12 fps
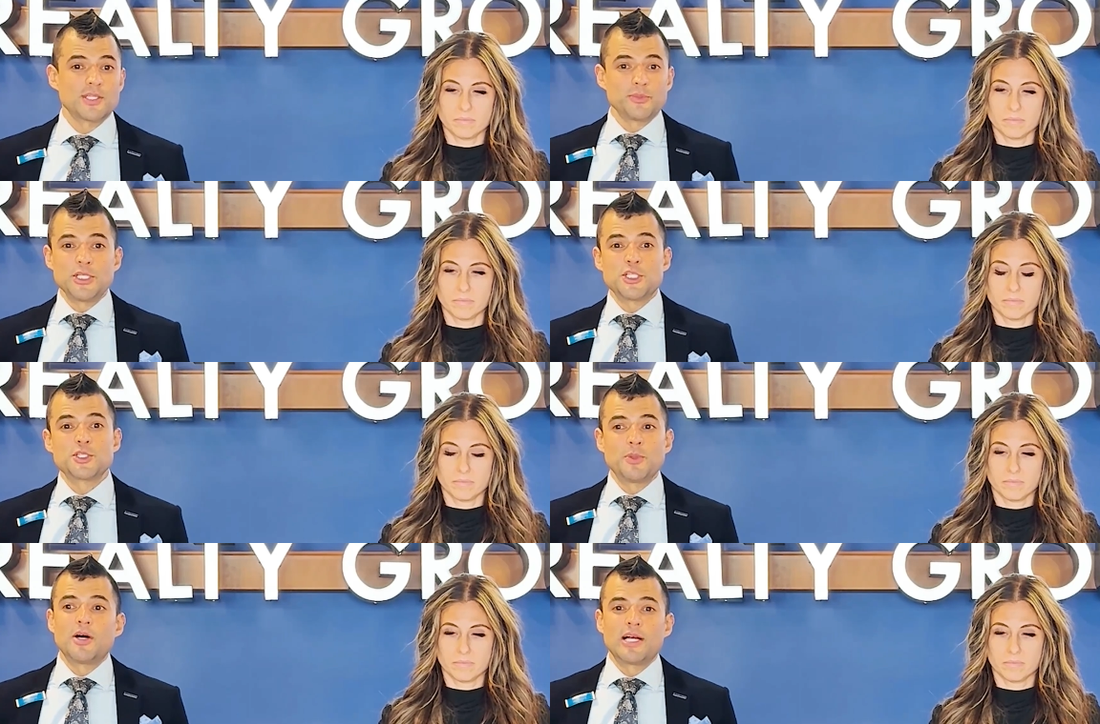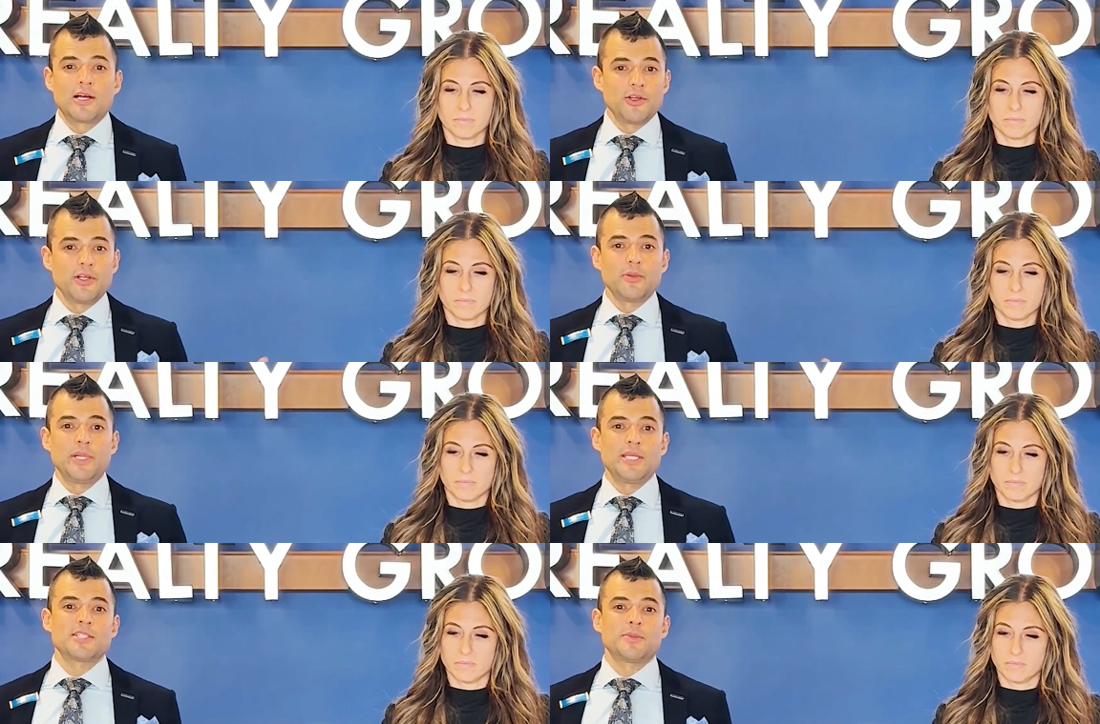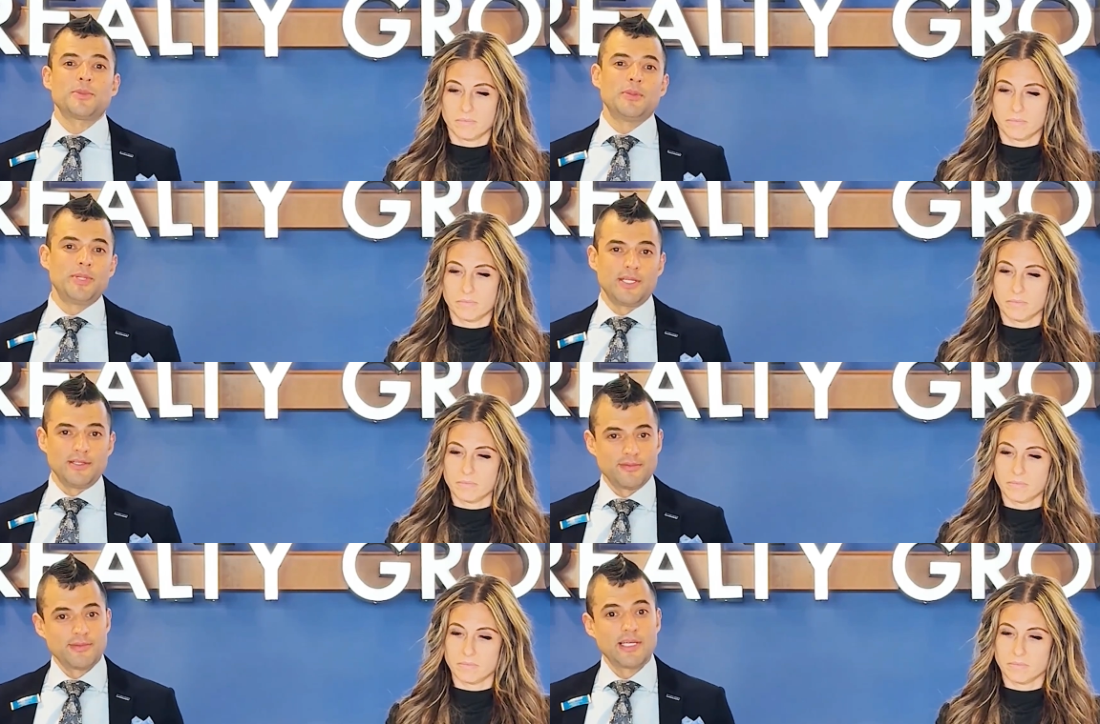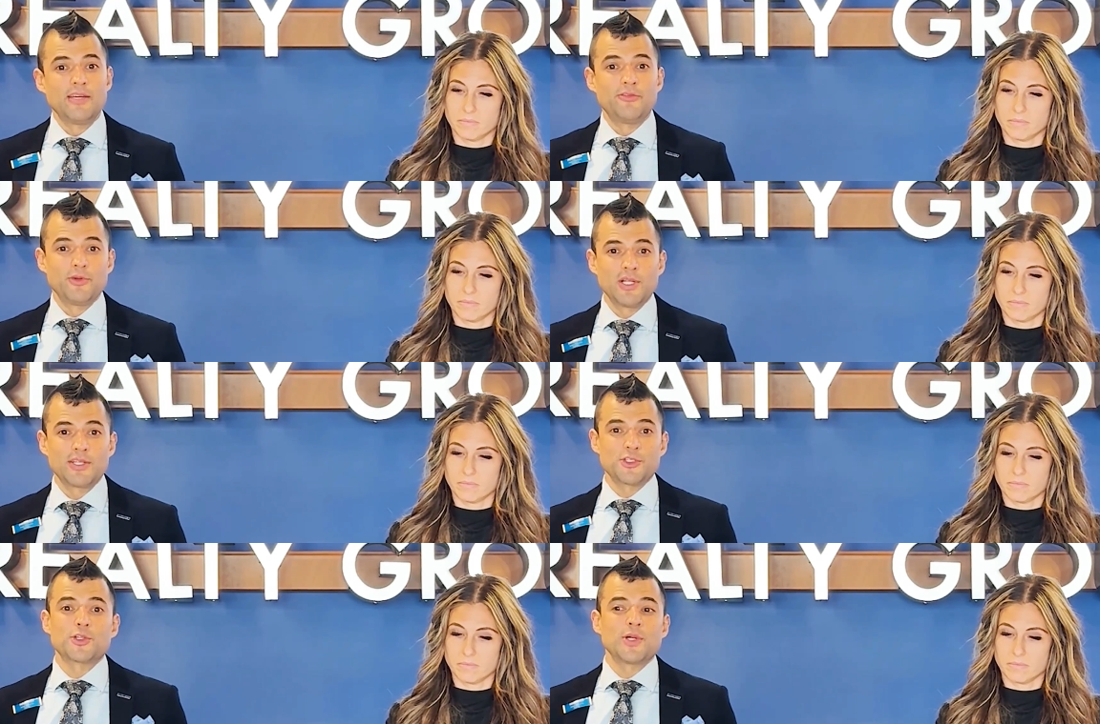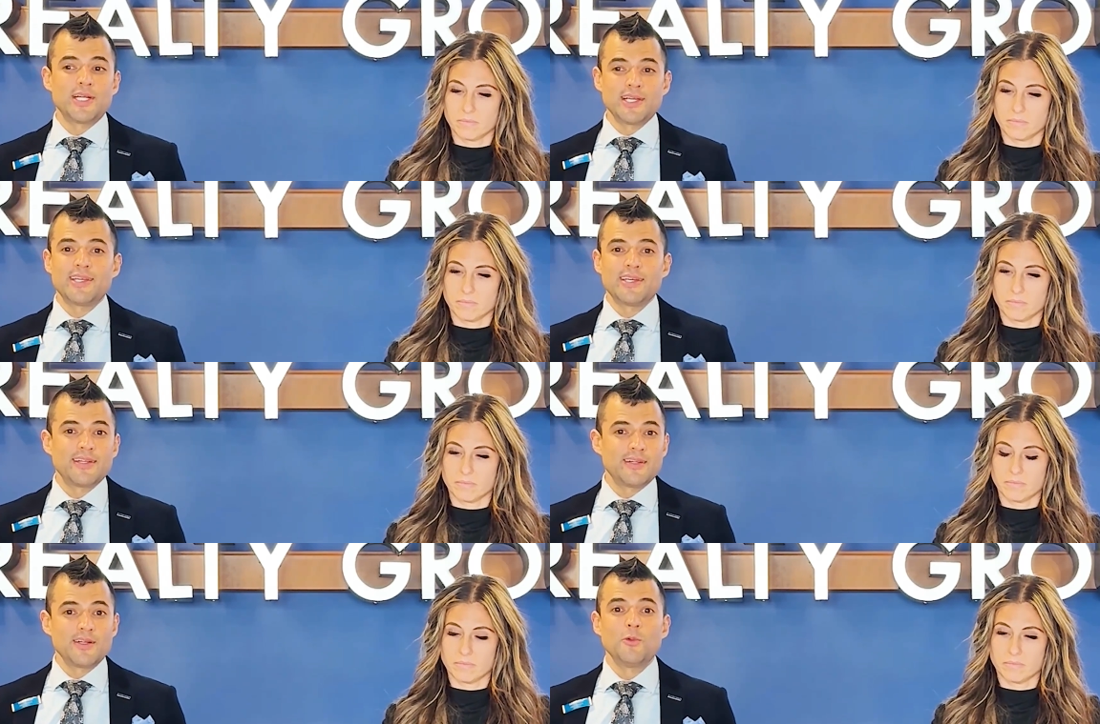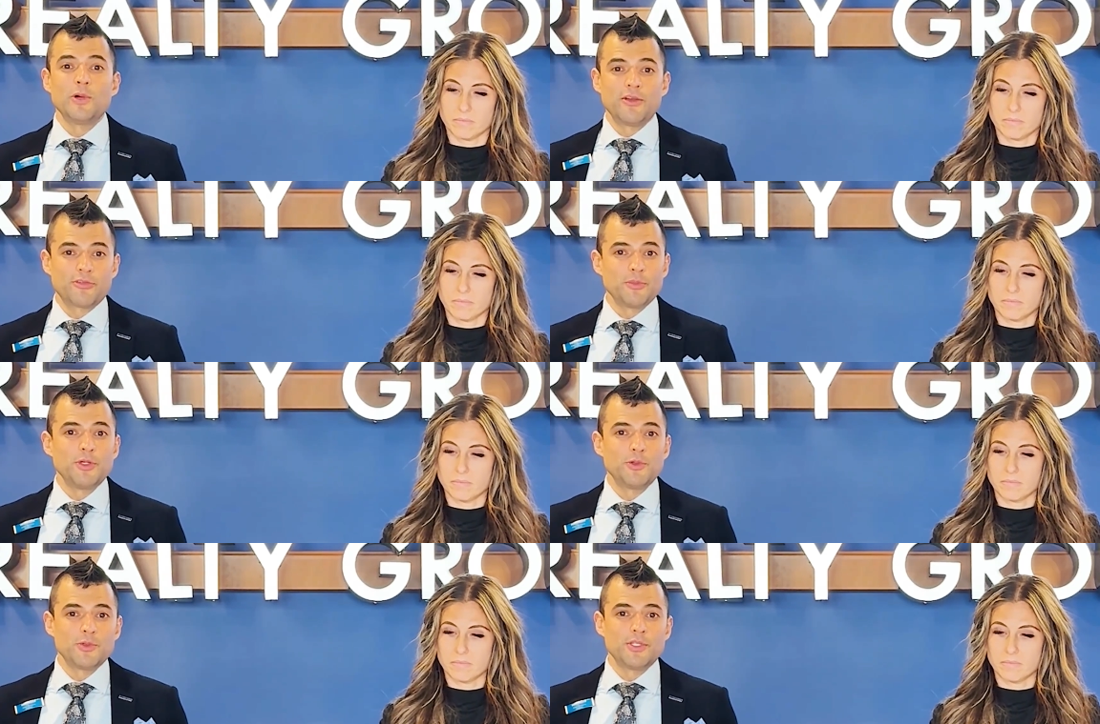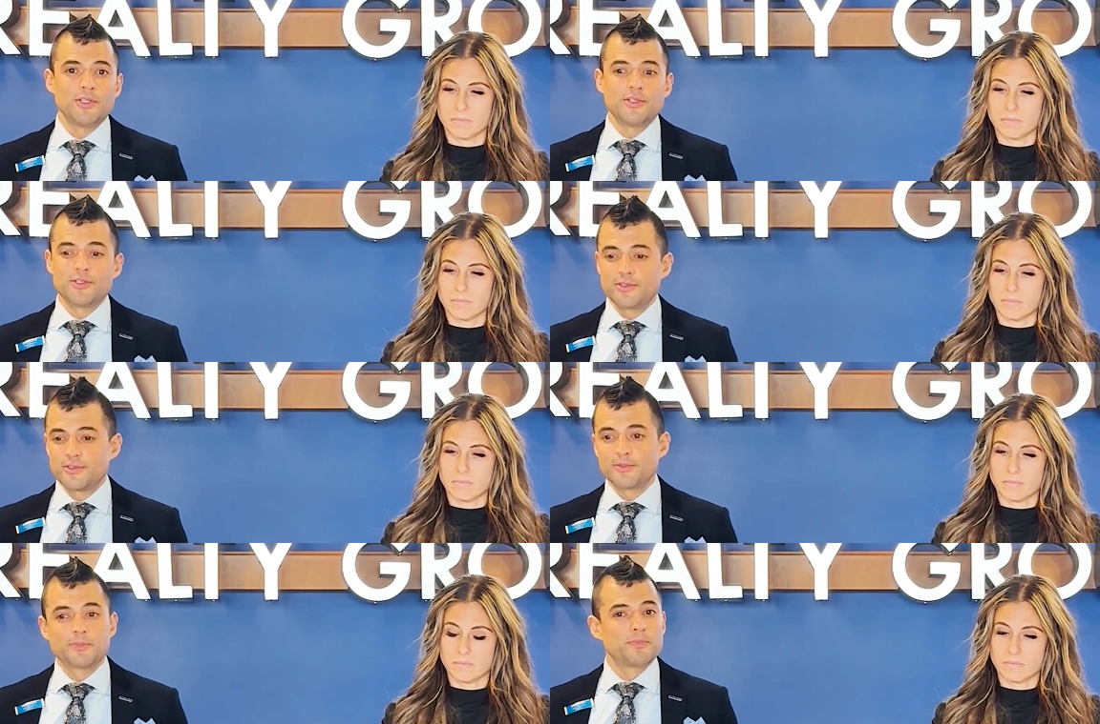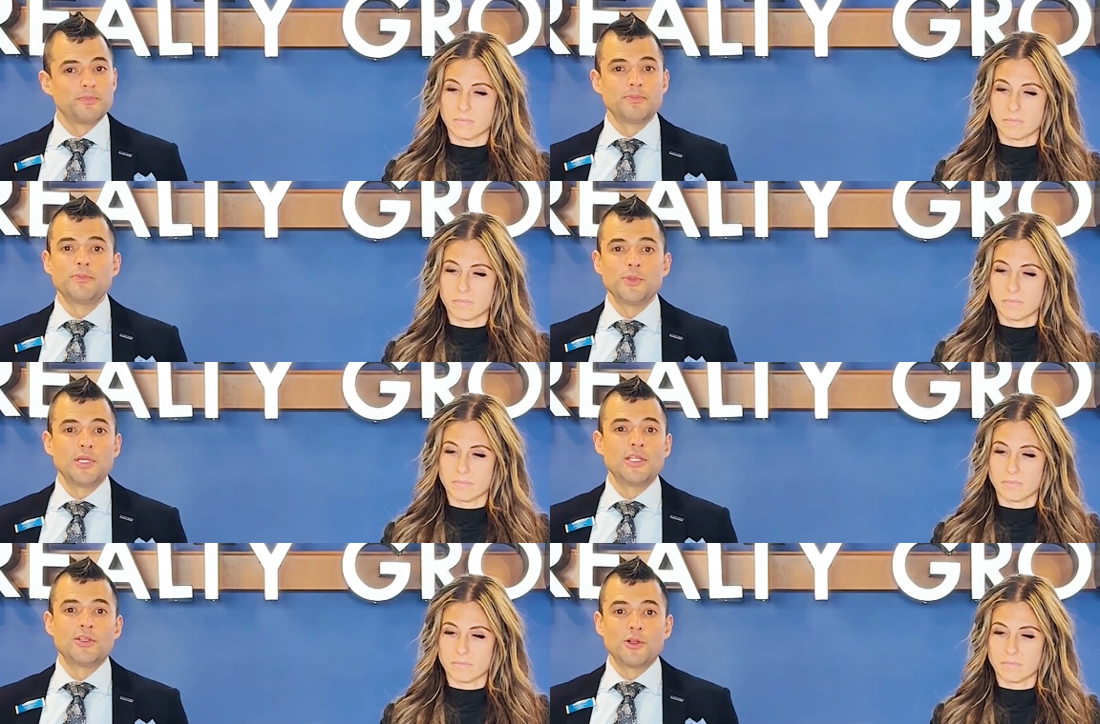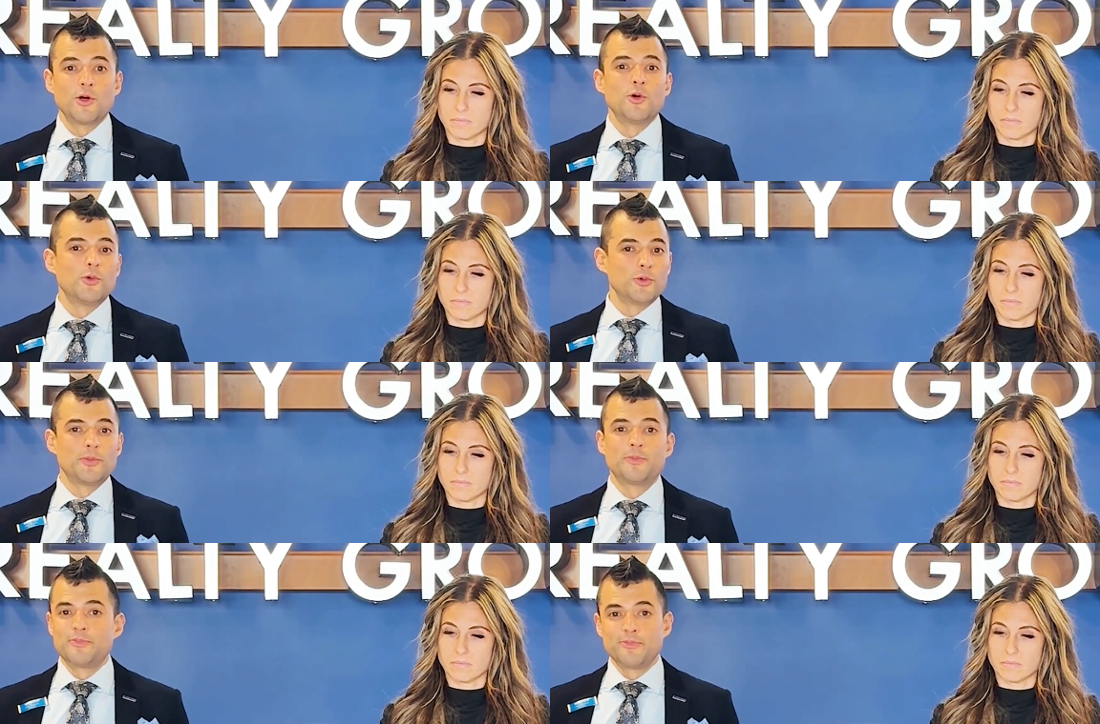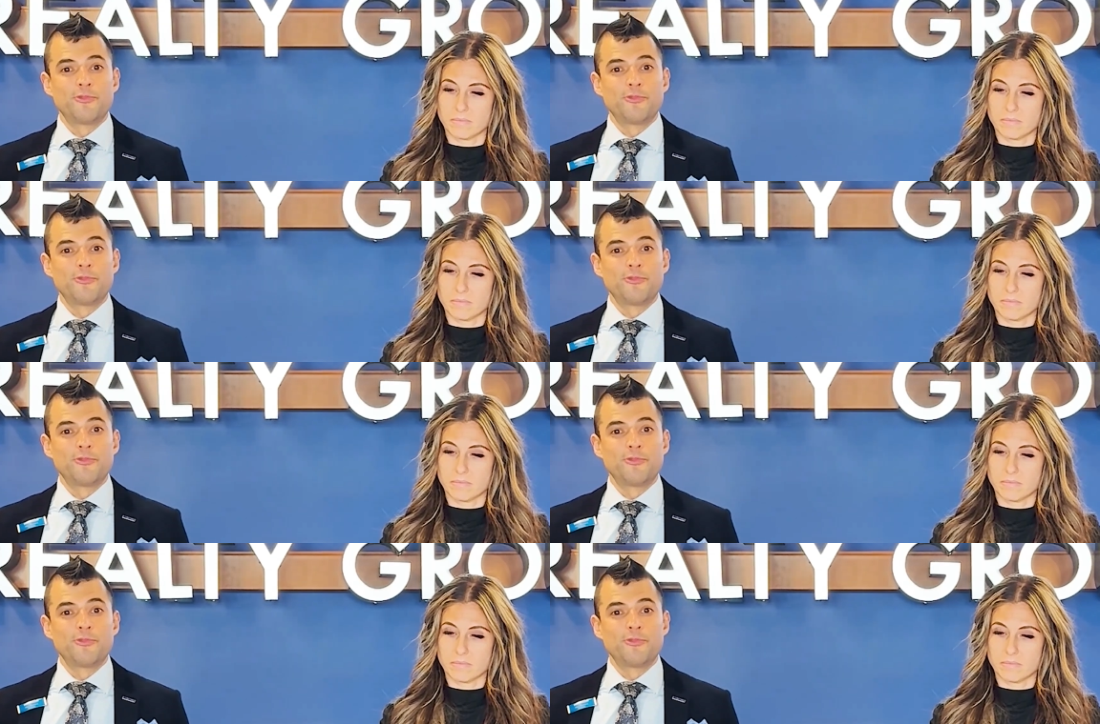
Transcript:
Speaker 1: something small, how are you gonna pay something big? If you let your credit get away from you and you're in the low